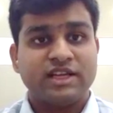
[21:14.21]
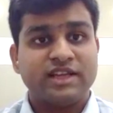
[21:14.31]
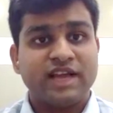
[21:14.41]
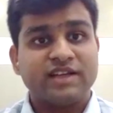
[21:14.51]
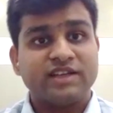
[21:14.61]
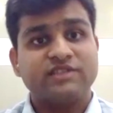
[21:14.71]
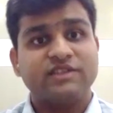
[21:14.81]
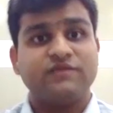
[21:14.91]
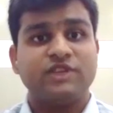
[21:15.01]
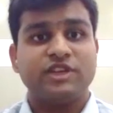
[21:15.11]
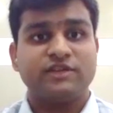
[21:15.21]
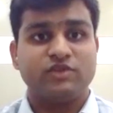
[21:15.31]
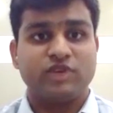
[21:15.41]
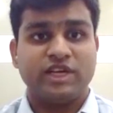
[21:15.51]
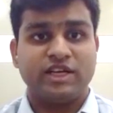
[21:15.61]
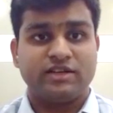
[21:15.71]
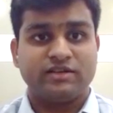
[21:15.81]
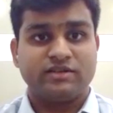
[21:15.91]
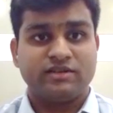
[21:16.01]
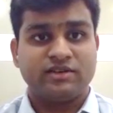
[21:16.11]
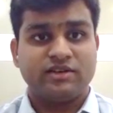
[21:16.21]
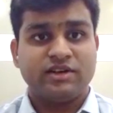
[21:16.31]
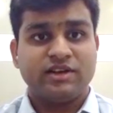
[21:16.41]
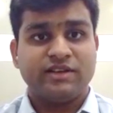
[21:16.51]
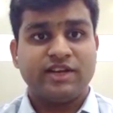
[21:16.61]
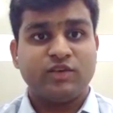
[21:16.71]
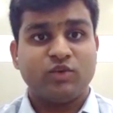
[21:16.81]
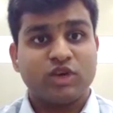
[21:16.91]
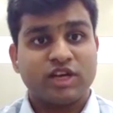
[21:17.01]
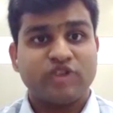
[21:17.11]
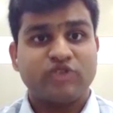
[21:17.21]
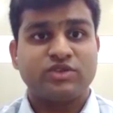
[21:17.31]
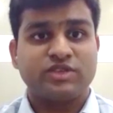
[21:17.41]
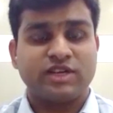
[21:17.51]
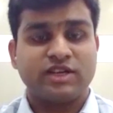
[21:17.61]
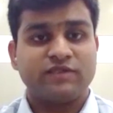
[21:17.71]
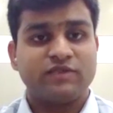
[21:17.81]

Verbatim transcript: that itself will give you a hint that what I should study.